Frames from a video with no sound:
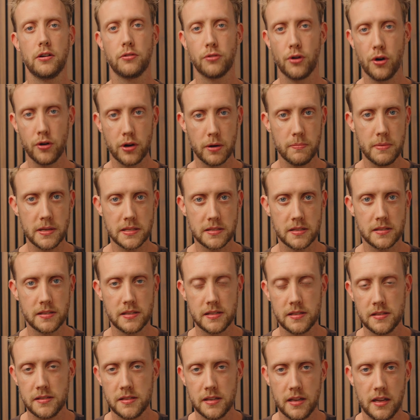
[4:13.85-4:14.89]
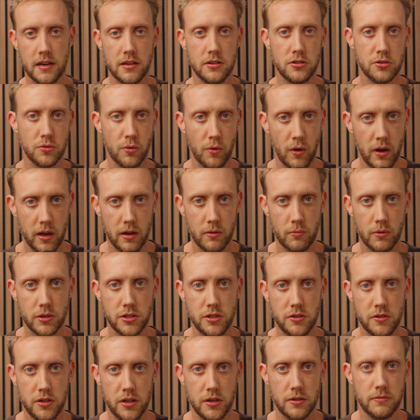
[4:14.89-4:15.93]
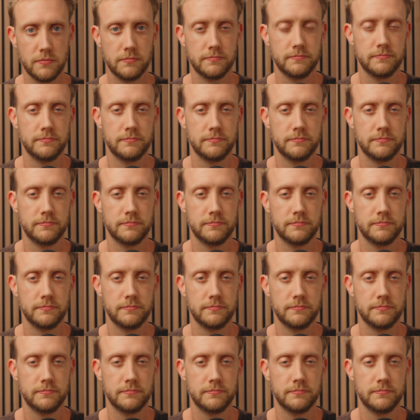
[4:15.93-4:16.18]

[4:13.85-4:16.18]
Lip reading: grow your businesses, and enjoy what you do.